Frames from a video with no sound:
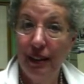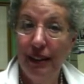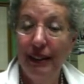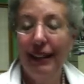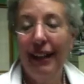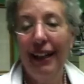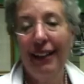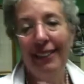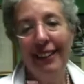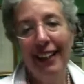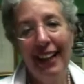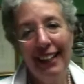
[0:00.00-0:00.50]

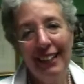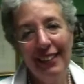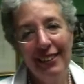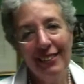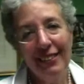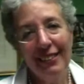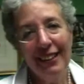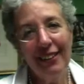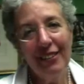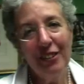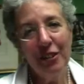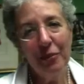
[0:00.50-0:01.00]
Now that
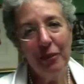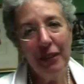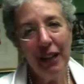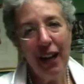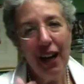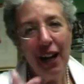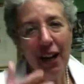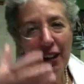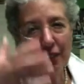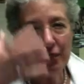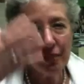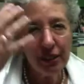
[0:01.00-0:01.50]
turns out to be
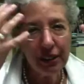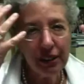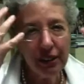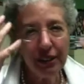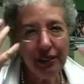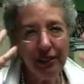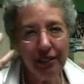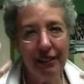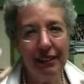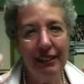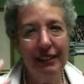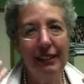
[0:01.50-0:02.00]
hard when
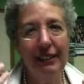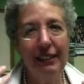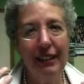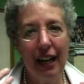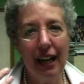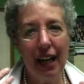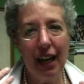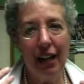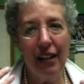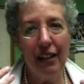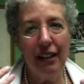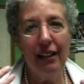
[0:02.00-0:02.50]
you're in a
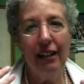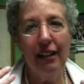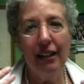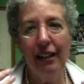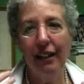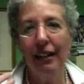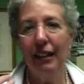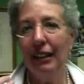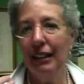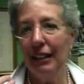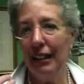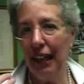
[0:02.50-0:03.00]
dark
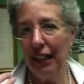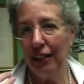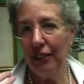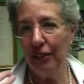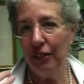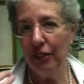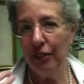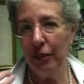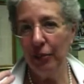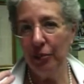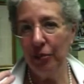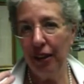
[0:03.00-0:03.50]
cloud of
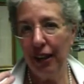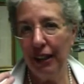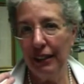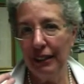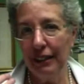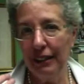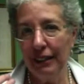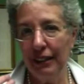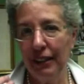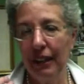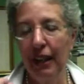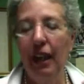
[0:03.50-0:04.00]

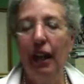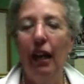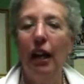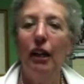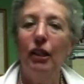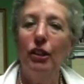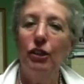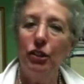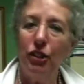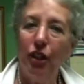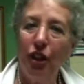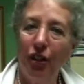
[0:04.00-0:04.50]
depression.
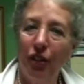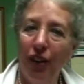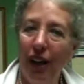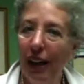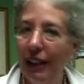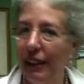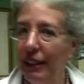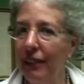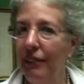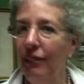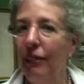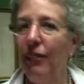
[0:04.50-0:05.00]
So I'll
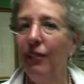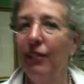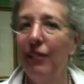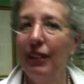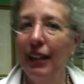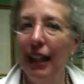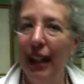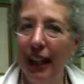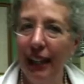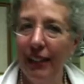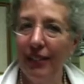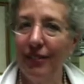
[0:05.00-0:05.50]
give you an
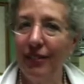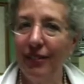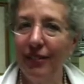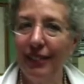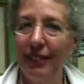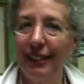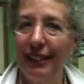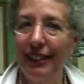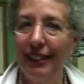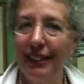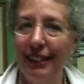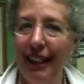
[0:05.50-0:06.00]
extra
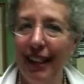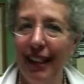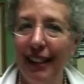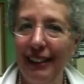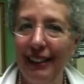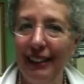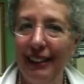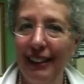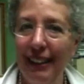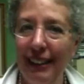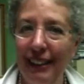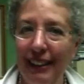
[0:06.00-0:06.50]
little
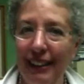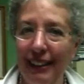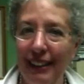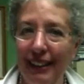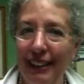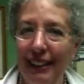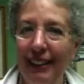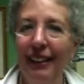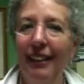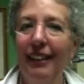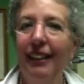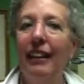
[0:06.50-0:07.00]
technique
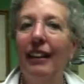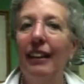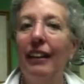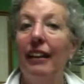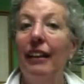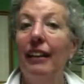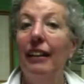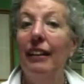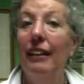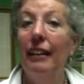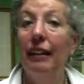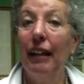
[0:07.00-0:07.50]

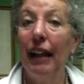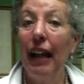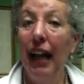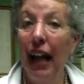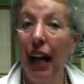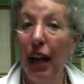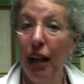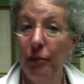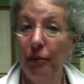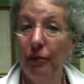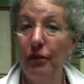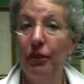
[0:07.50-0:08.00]
that
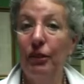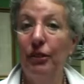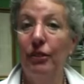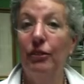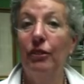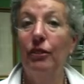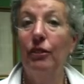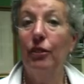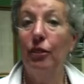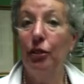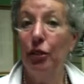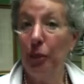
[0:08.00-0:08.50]
helps you
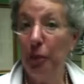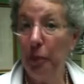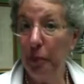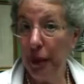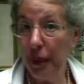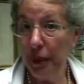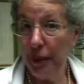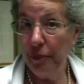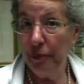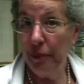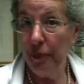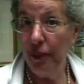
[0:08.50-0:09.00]
to
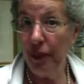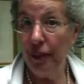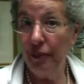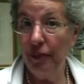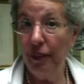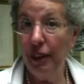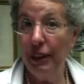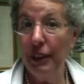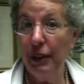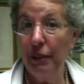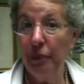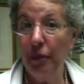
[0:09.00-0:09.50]
pinpoint
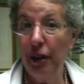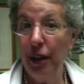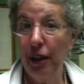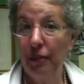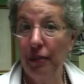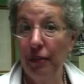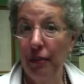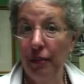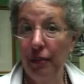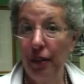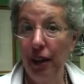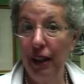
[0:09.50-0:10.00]
what the
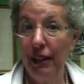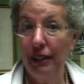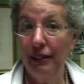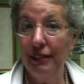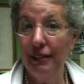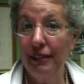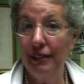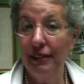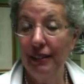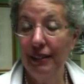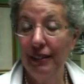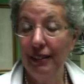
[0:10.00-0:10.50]
problem
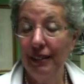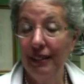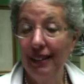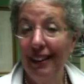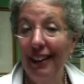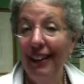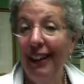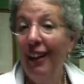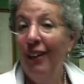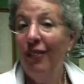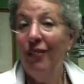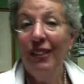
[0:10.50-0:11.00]
was.
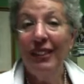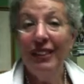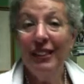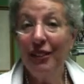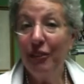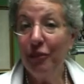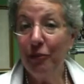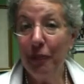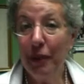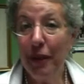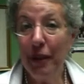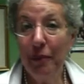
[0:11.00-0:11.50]
Once
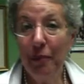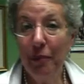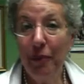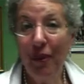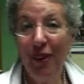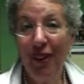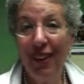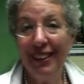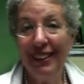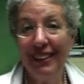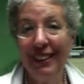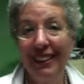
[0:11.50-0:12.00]
you've
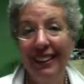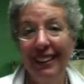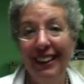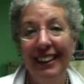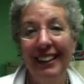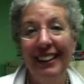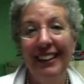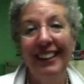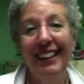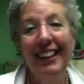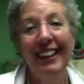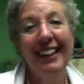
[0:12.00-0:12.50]
pinpointed
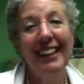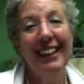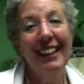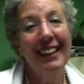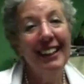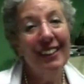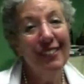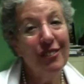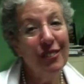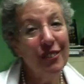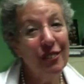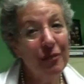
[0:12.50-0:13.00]
it,
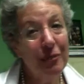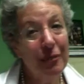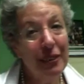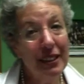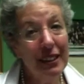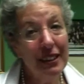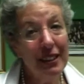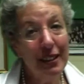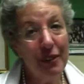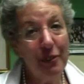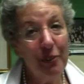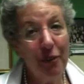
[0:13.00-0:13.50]
if you've
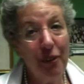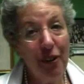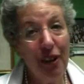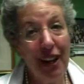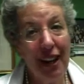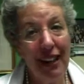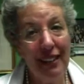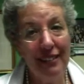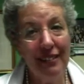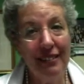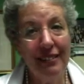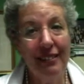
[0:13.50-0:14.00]
been
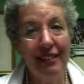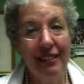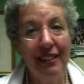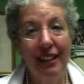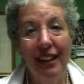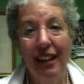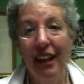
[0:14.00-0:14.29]
depressed,